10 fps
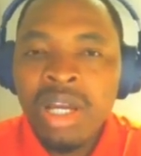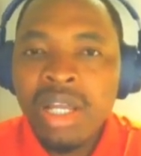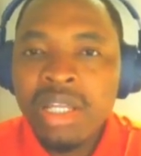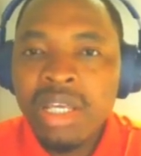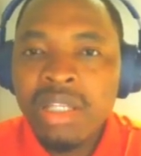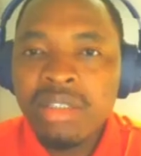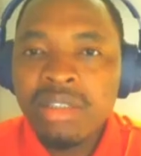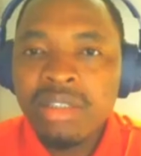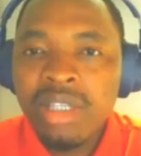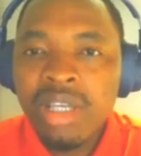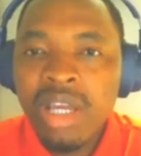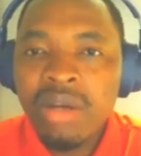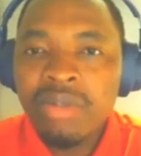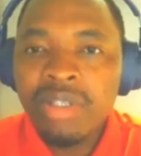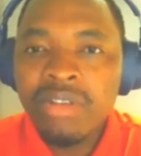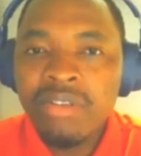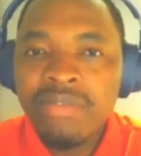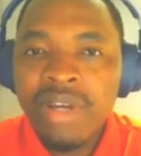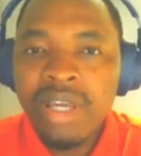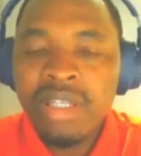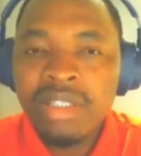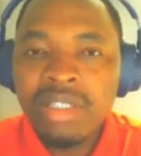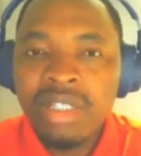and then I'll need to find